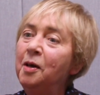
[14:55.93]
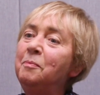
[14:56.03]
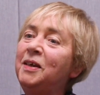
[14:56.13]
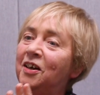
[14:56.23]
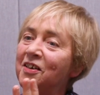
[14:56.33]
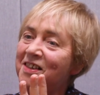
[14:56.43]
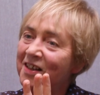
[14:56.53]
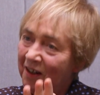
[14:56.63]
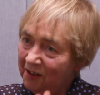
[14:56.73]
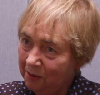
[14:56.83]
because
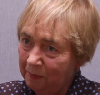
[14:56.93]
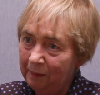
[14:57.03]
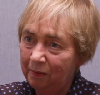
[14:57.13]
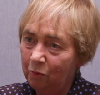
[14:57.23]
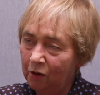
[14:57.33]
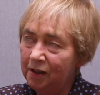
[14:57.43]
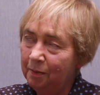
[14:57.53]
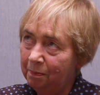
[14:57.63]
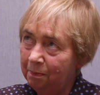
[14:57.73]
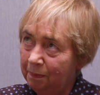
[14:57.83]
lots of people, one of
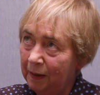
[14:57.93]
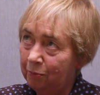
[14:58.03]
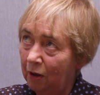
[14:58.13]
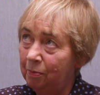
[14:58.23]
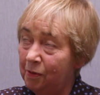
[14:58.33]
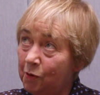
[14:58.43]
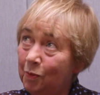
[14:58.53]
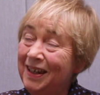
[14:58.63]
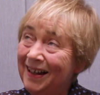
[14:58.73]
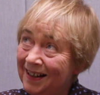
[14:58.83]
the big problems
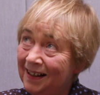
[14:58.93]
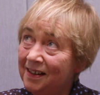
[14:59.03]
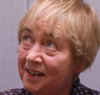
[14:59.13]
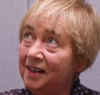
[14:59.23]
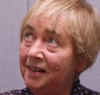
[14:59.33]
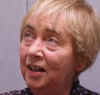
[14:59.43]
we had in that